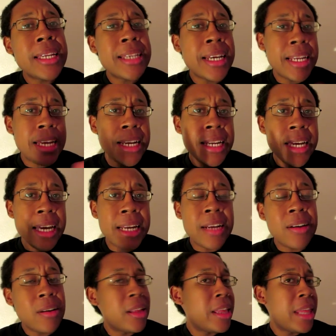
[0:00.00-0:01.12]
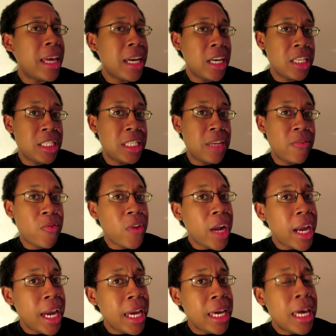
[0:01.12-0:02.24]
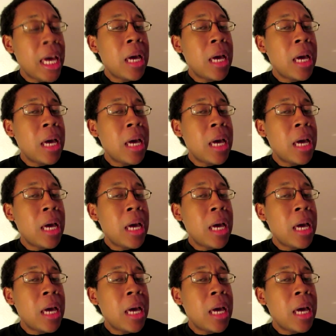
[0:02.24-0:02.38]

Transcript: yada yada yada, all of that good stuff, right?